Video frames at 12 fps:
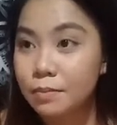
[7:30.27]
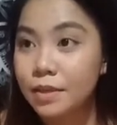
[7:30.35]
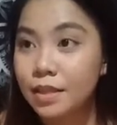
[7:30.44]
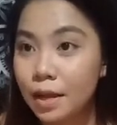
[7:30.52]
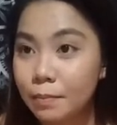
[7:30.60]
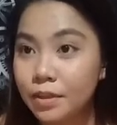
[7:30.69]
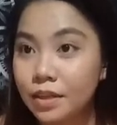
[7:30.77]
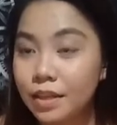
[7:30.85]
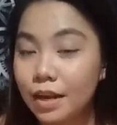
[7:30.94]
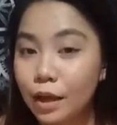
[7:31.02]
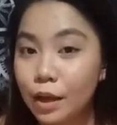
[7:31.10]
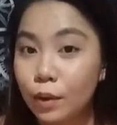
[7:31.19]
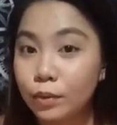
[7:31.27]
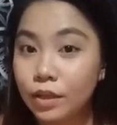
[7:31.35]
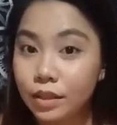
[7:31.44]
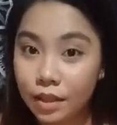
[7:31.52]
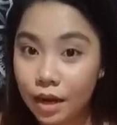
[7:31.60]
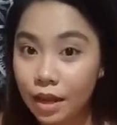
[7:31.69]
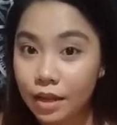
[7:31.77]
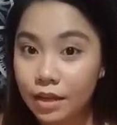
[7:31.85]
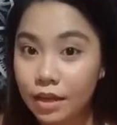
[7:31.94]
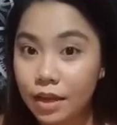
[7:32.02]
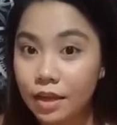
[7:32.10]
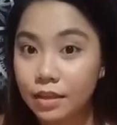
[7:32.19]
mandami na talaga ako
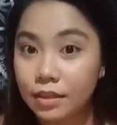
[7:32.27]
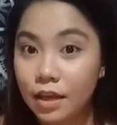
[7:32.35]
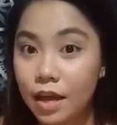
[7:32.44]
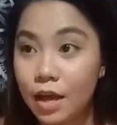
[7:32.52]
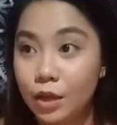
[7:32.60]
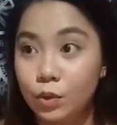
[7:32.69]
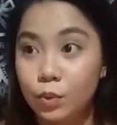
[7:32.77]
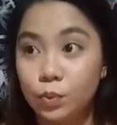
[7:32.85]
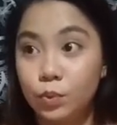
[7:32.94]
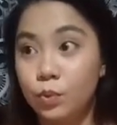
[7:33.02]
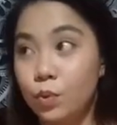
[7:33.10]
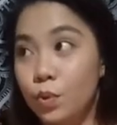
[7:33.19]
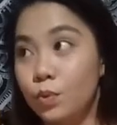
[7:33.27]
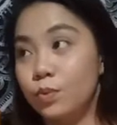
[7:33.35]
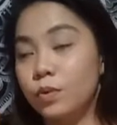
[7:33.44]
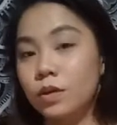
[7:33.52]
na-try. And I don't know.